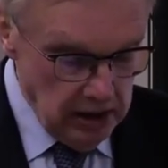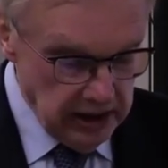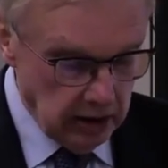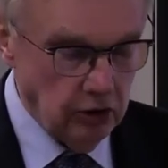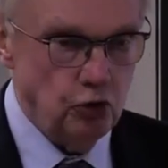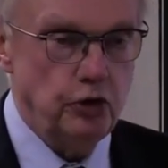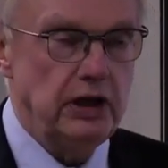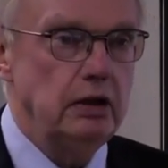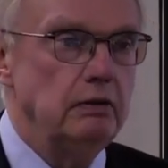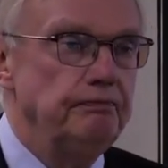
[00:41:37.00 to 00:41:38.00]

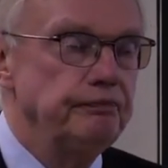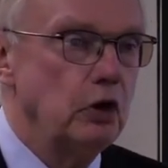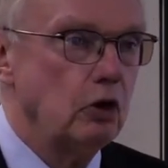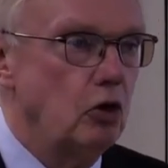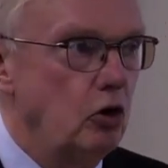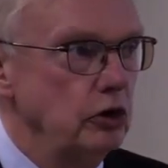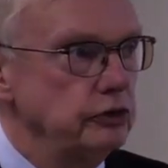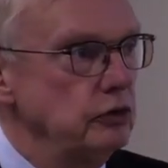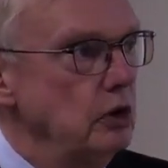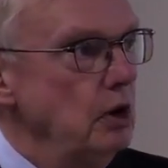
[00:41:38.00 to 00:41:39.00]
included the court
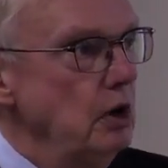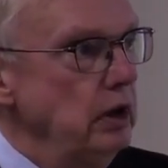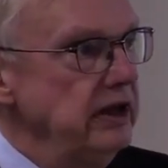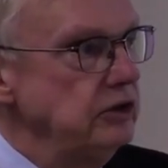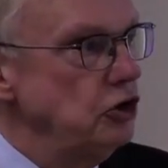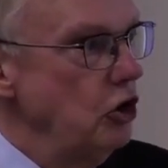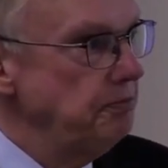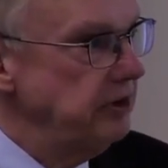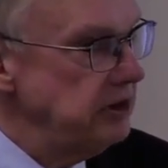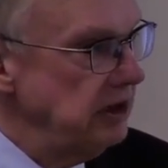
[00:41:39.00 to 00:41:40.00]

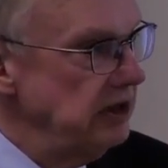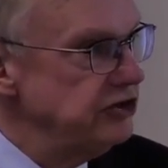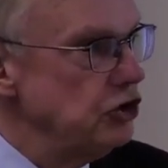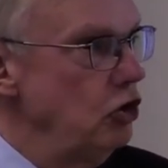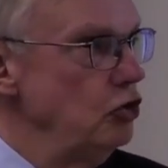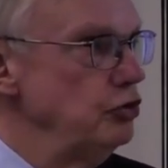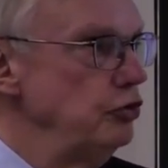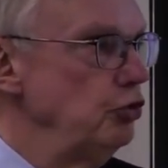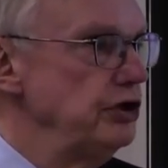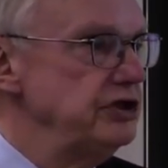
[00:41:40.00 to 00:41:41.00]
interpreting its own
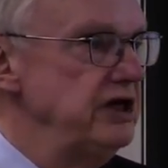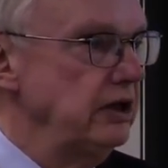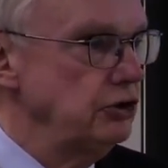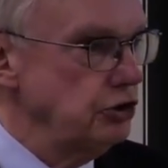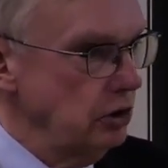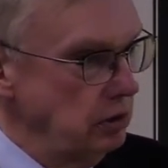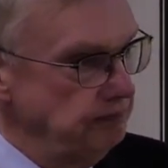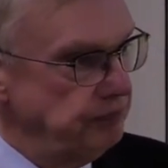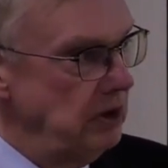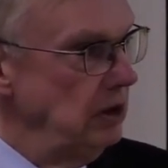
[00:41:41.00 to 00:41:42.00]
jurisdiction
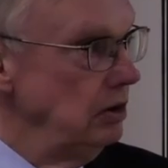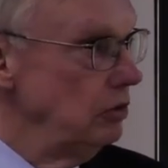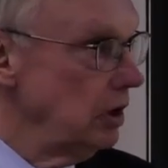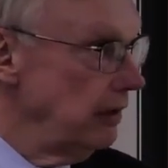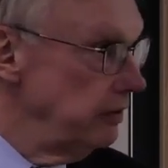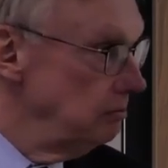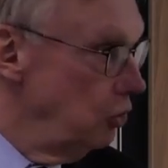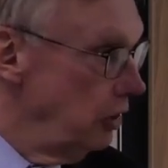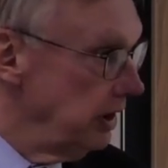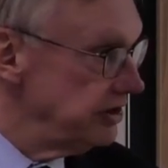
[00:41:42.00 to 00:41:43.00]
in a rather
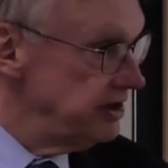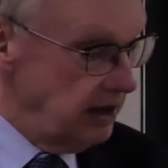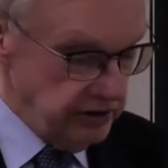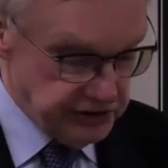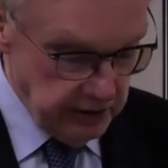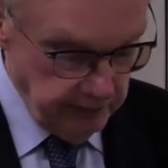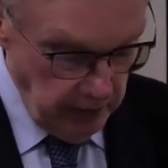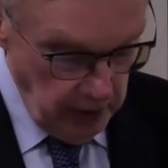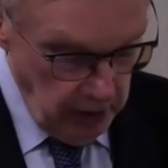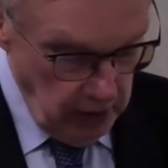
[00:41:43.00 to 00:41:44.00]
more extensive
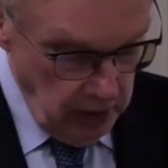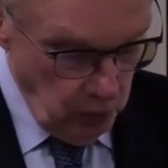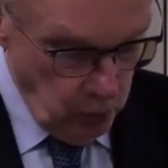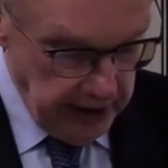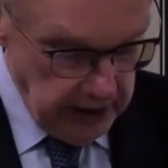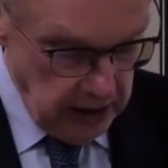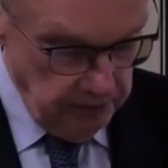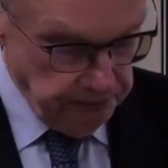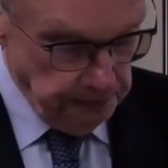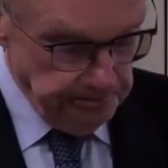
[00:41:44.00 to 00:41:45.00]
way.
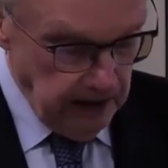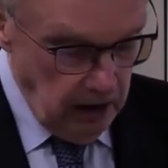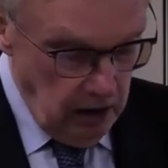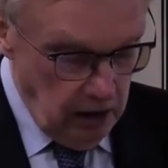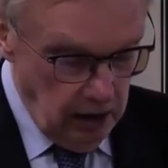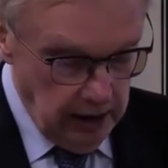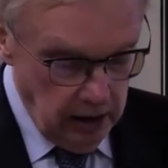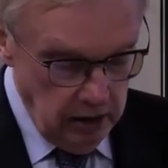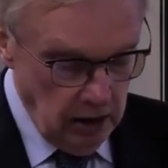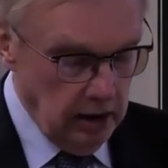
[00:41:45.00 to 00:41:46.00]

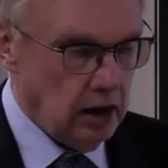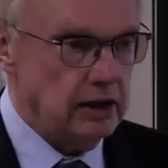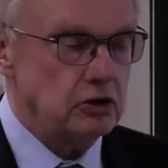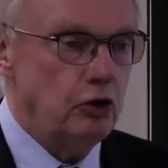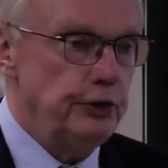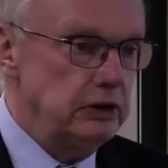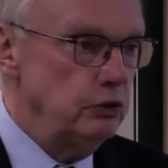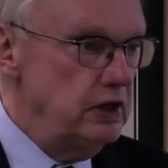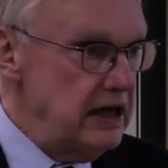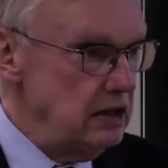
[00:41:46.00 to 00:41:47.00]
And I can't go
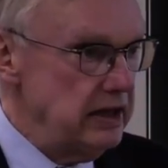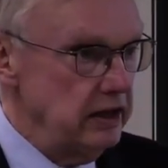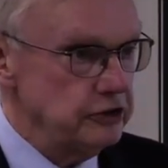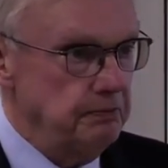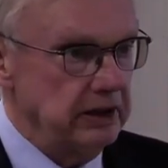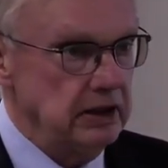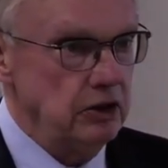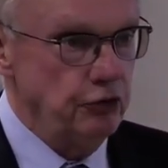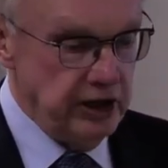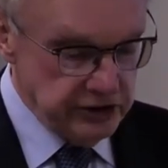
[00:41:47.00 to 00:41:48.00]
into details, but
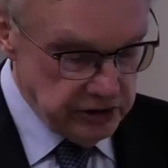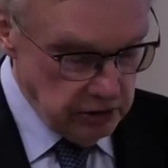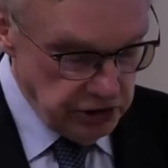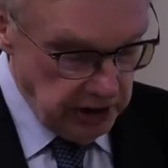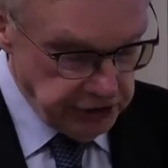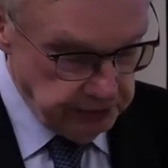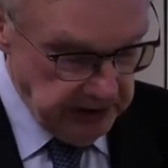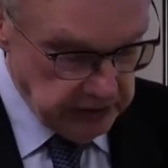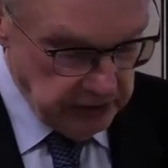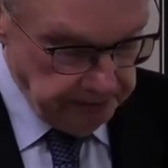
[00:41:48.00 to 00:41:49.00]
in a recent
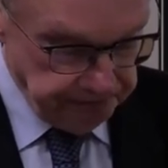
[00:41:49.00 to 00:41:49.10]
judgment,